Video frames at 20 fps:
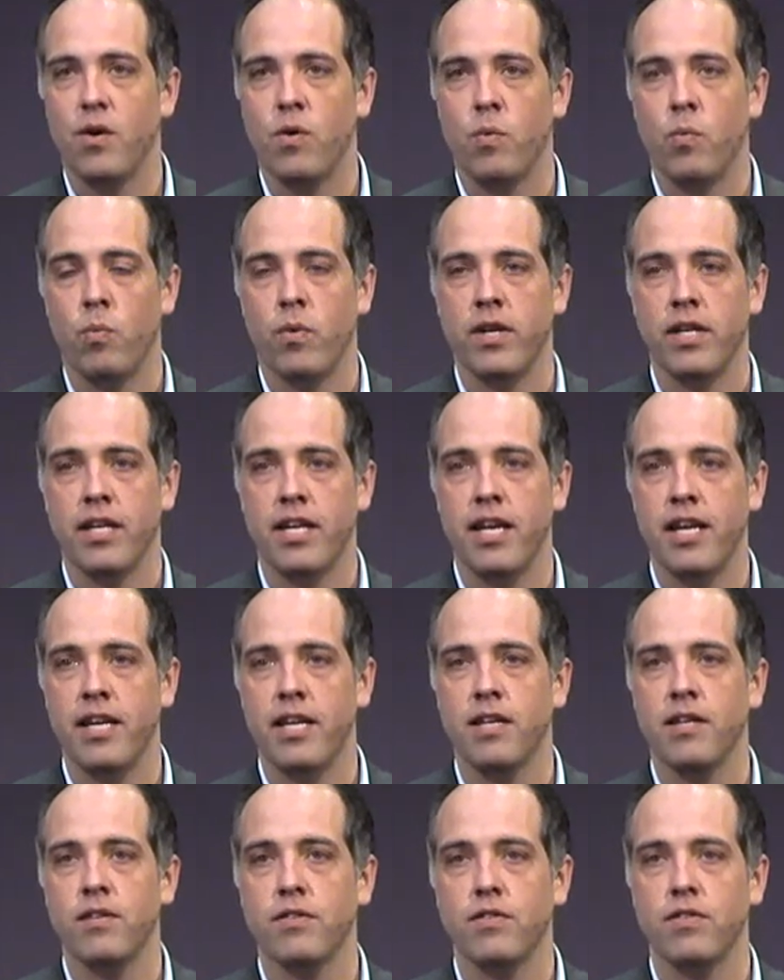when
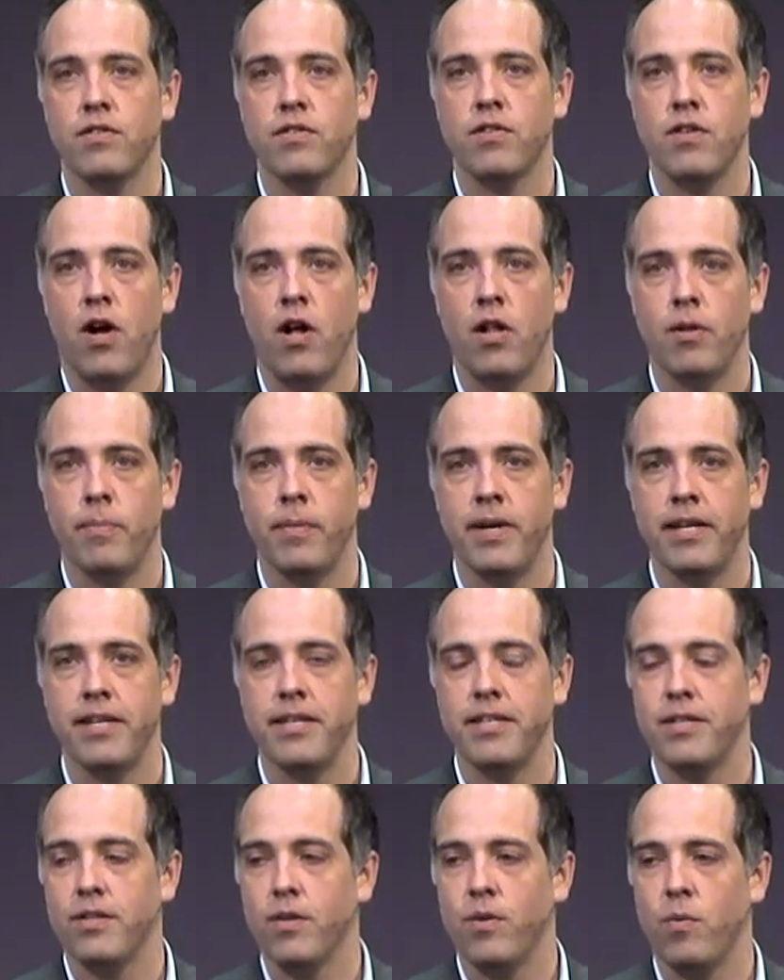King Solomon
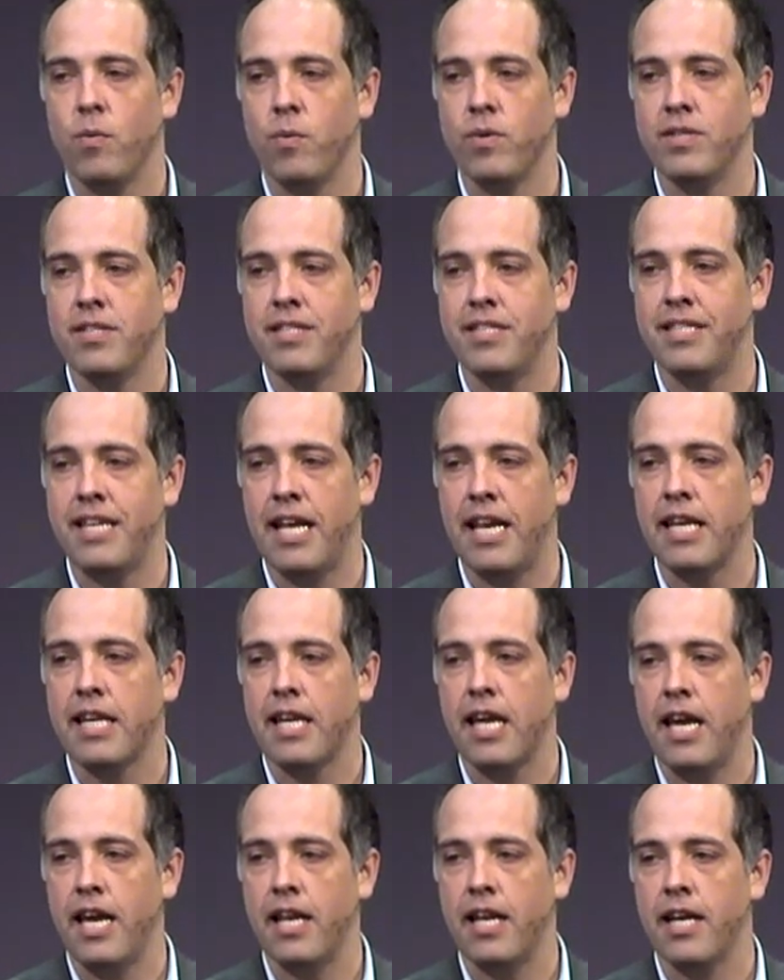was
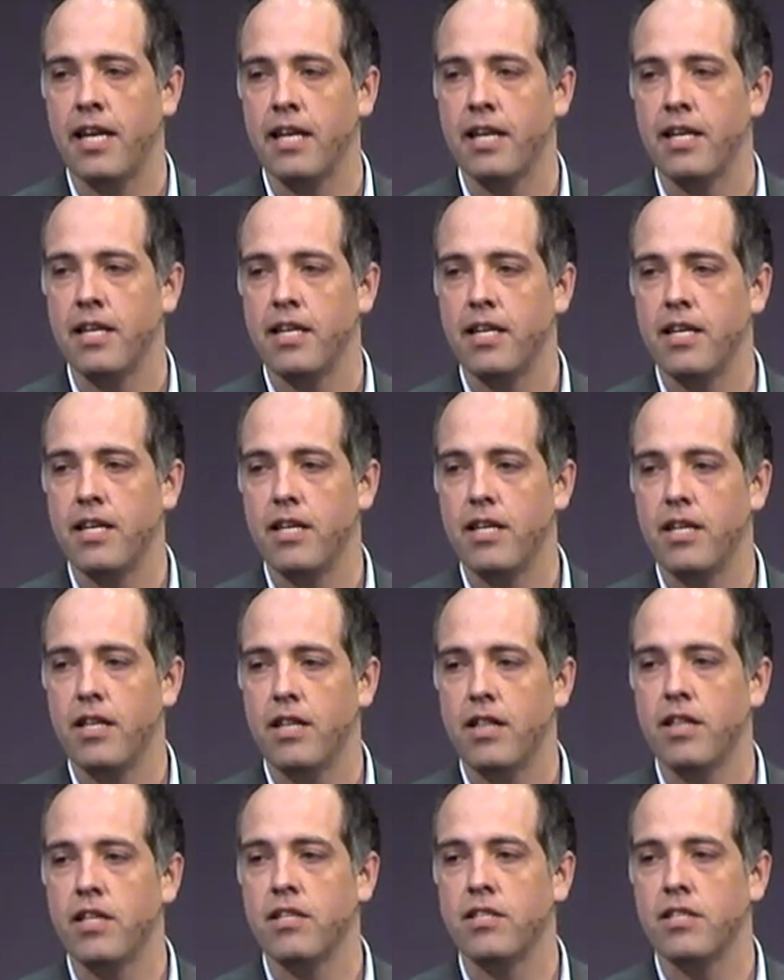dedicating
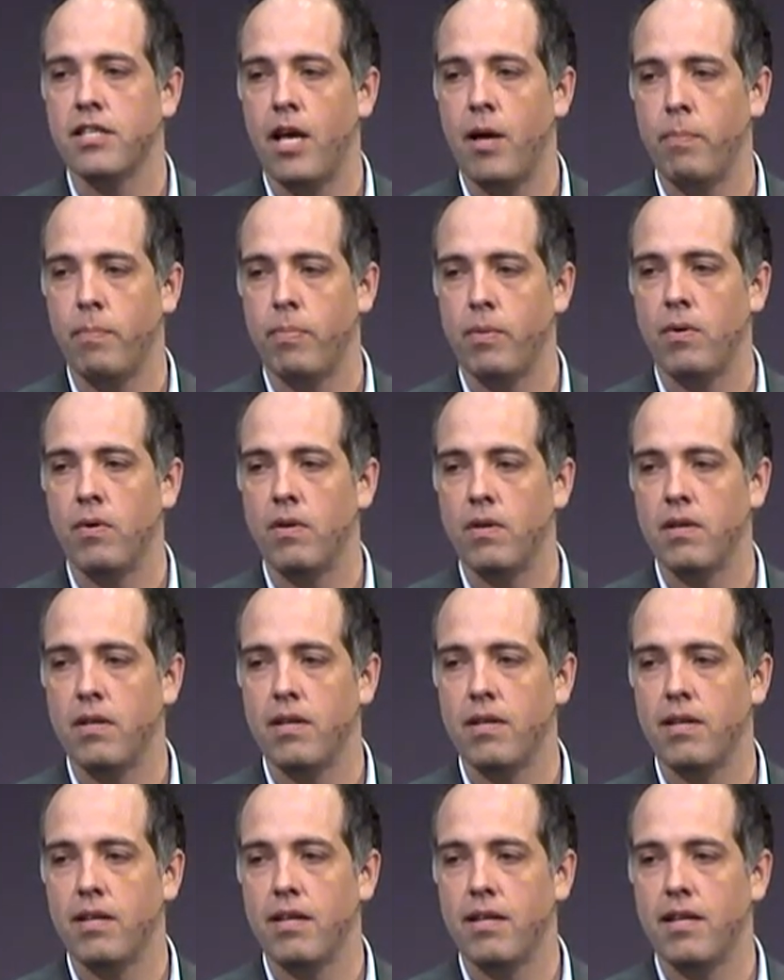the temple,
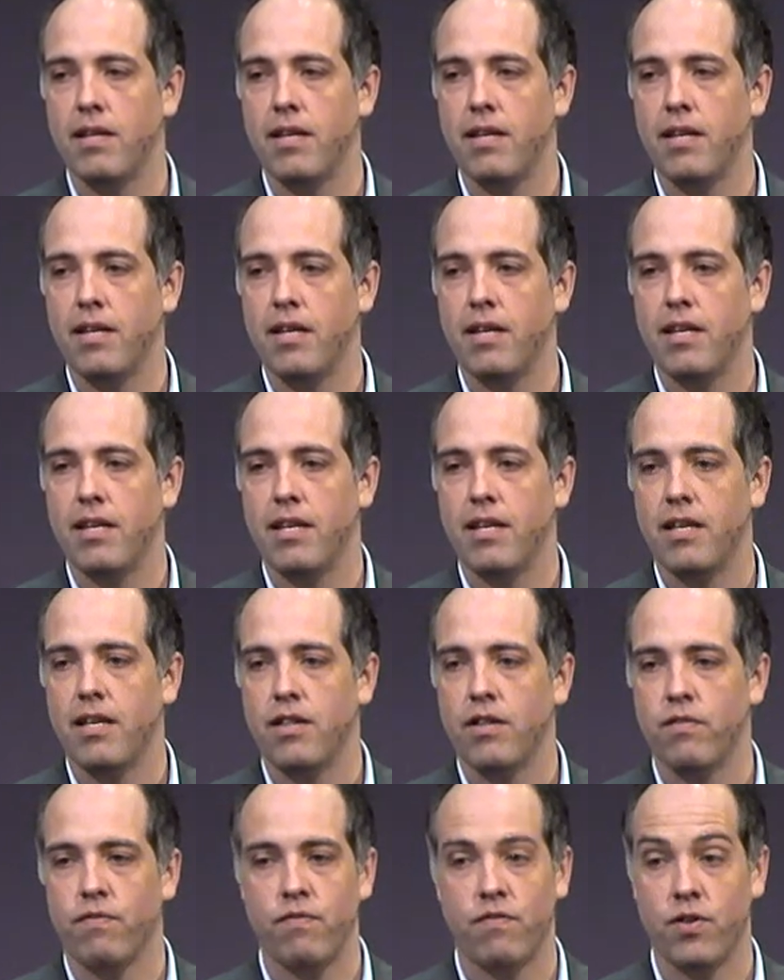
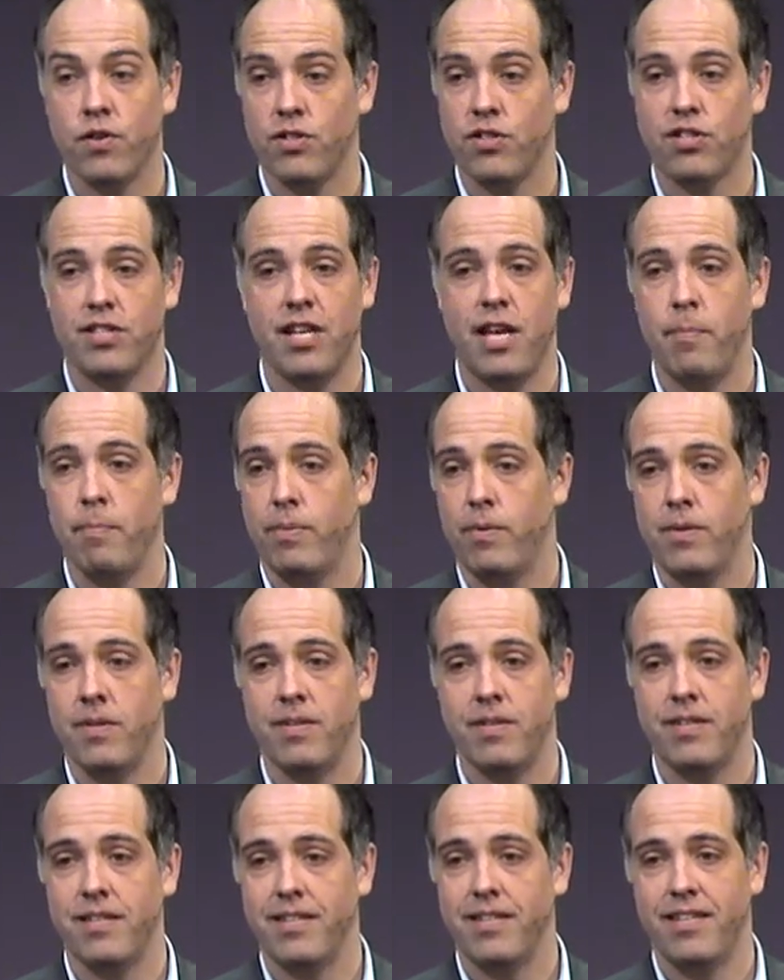the first temple,
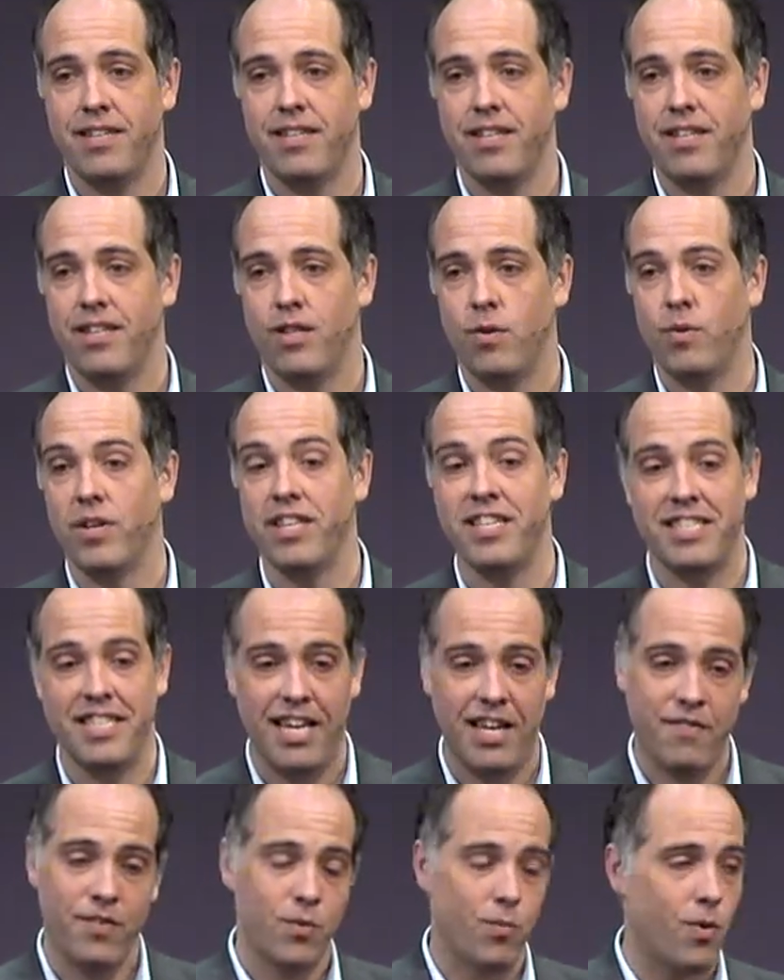the one that
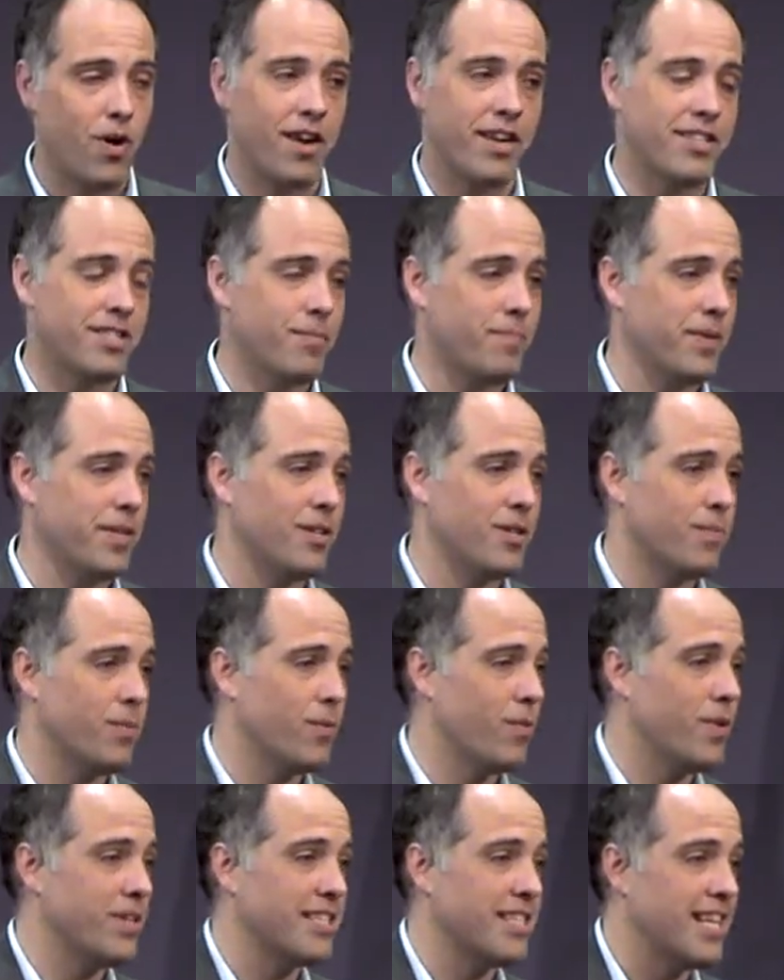David wanted to build but
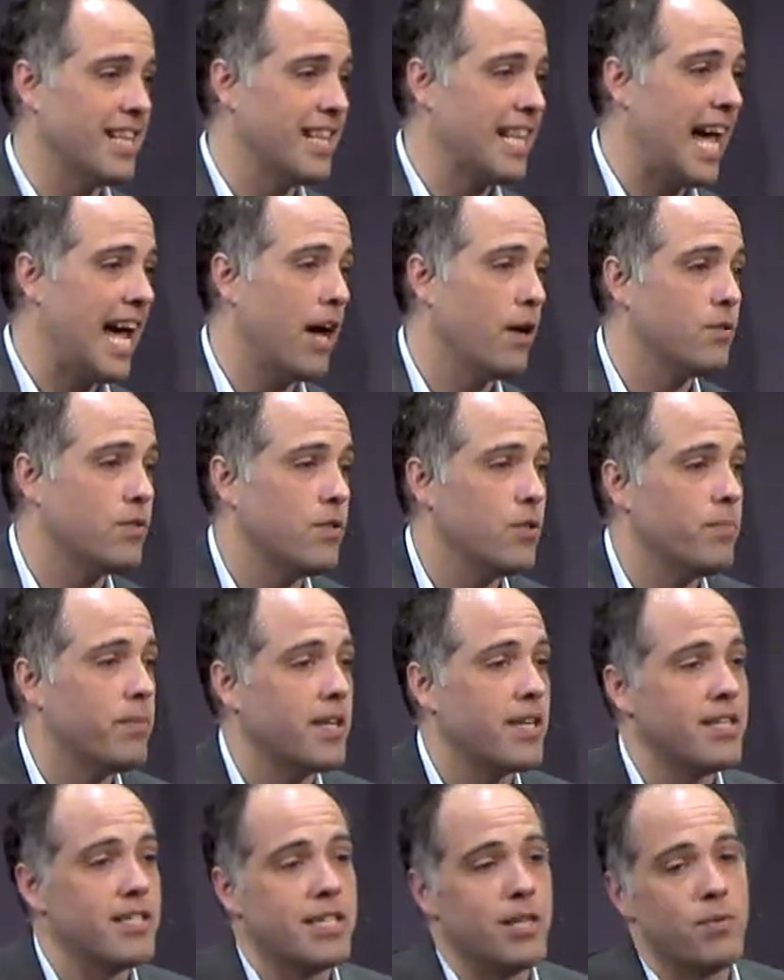wasn't allowed to
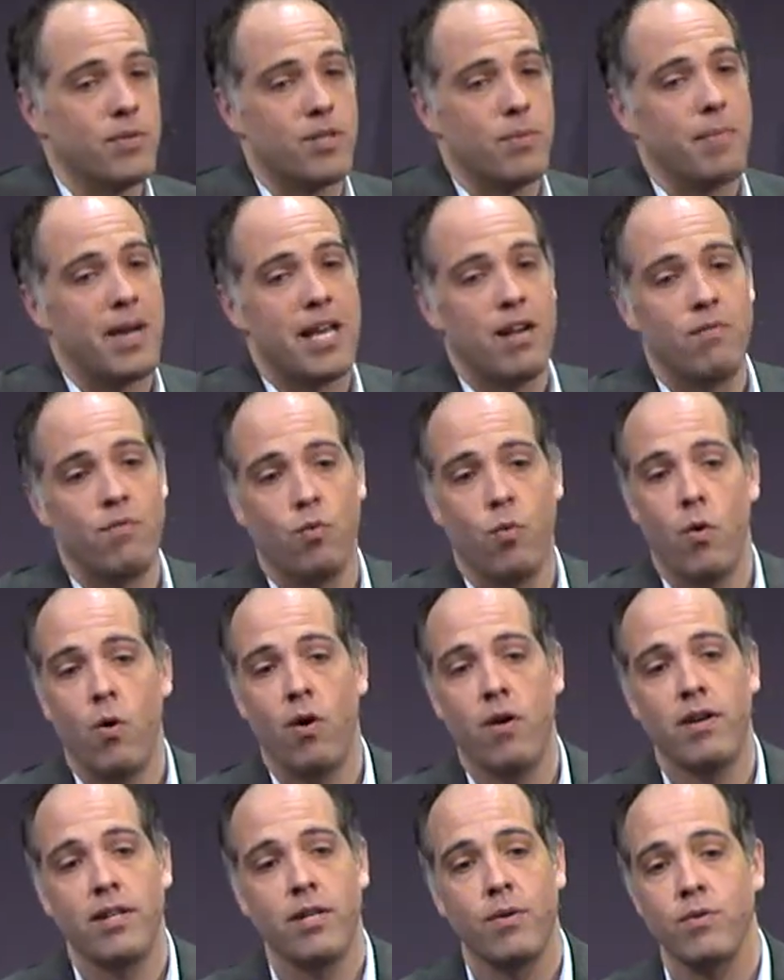because he was a man of
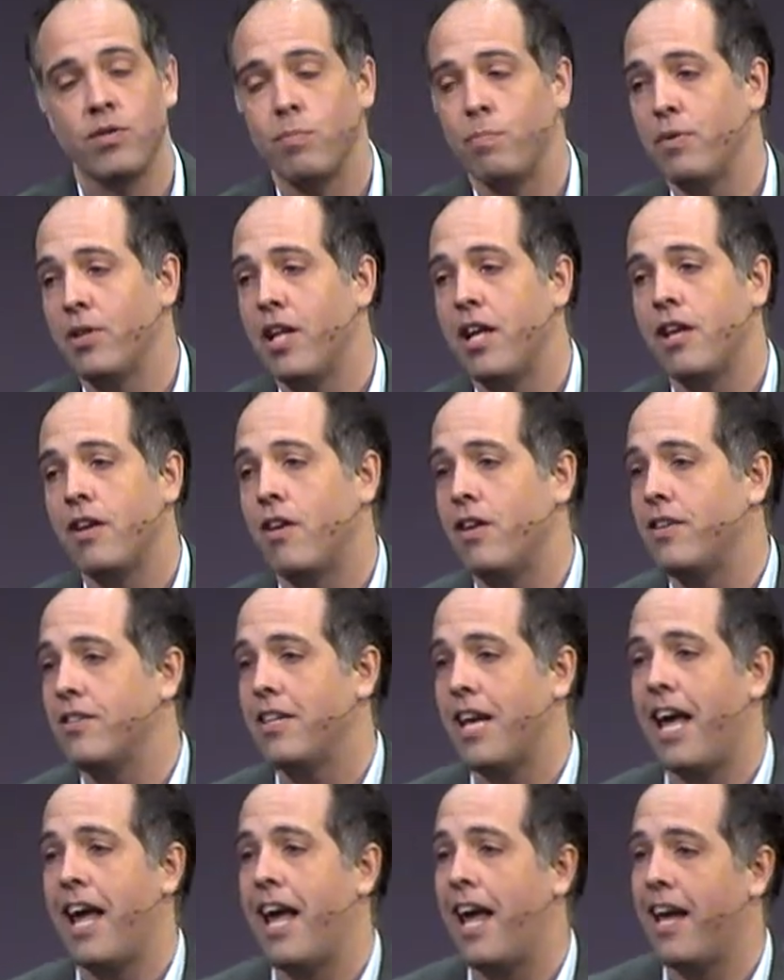war and there was blood on his
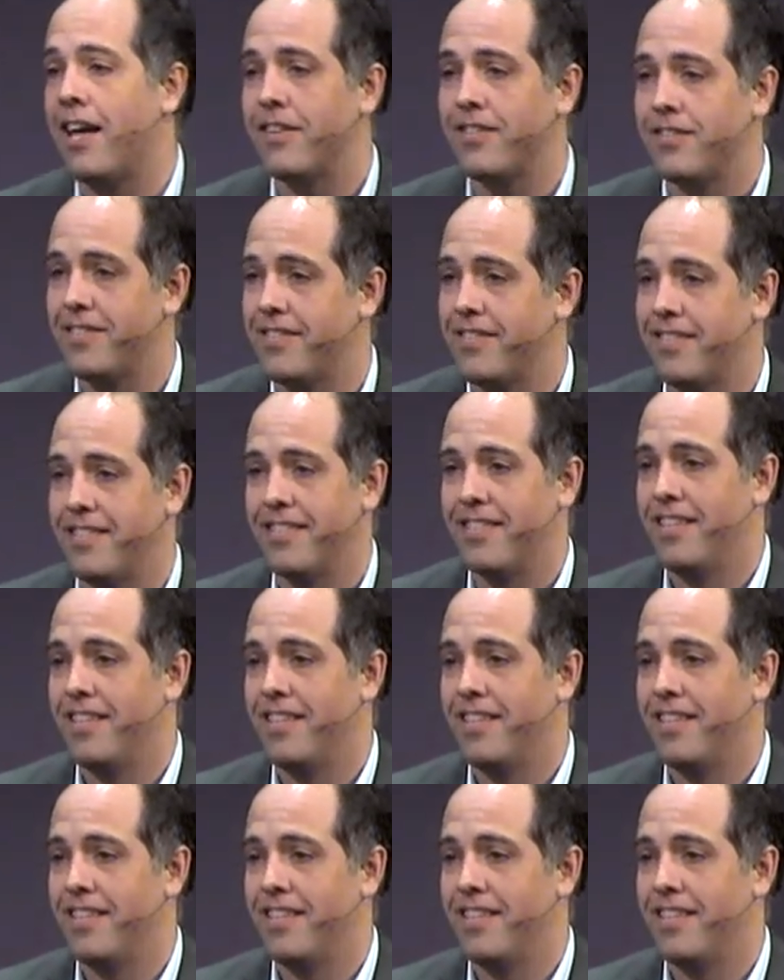hands,